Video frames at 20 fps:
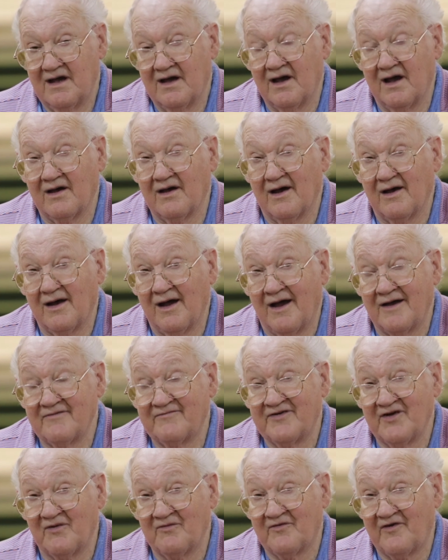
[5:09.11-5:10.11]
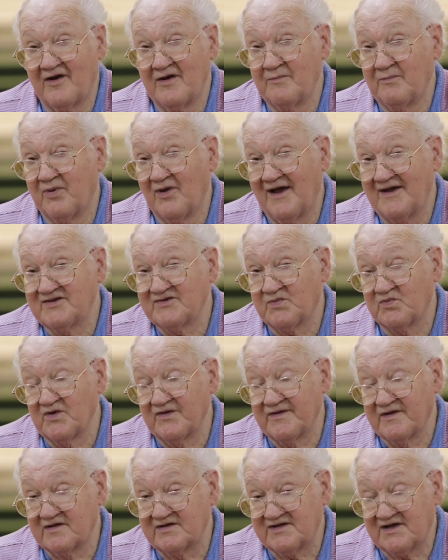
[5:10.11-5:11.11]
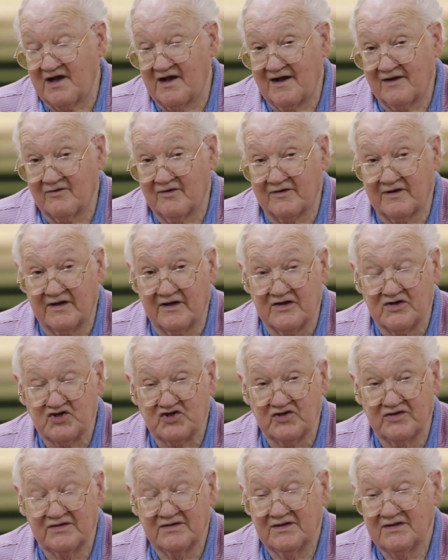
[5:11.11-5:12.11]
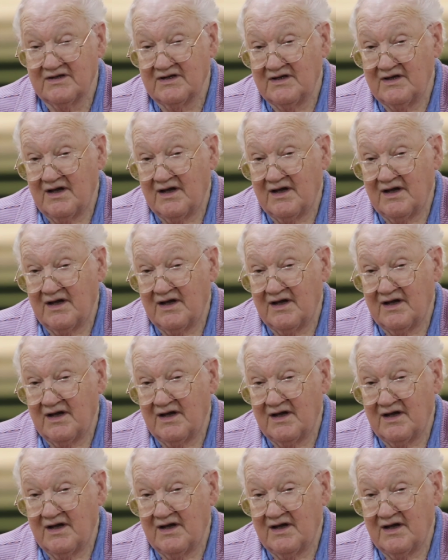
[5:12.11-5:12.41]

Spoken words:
I feel very blessed with this congregation.